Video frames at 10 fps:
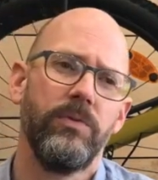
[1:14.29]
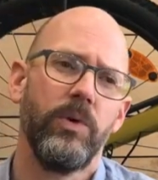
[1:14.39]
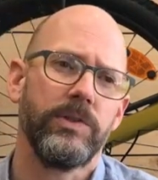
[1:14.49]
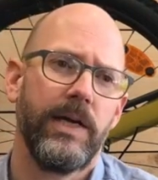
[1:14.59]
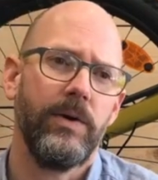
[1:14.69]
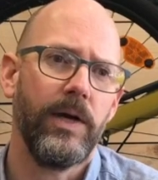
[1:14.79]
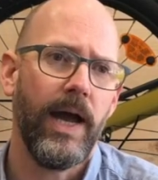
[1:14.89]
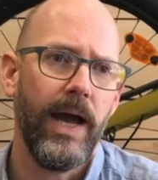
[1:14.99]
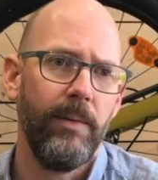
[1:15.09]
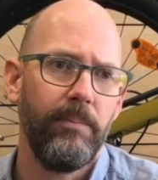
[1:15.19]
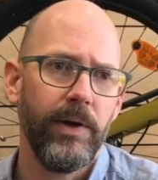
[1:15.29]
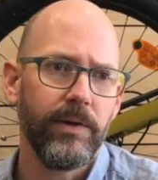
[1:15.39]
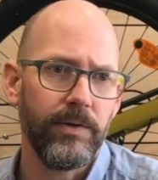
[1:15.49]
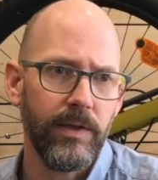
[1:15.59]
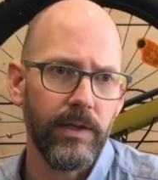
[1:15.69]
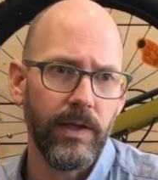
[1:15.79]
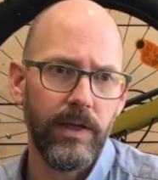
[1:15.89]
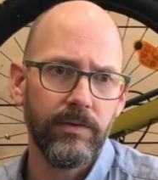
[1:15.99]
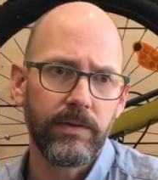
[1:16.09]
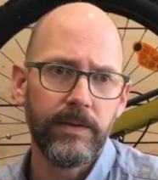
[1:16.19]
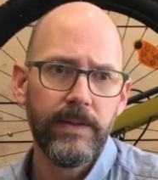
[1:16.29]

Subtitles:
watt hour bike, I think it is.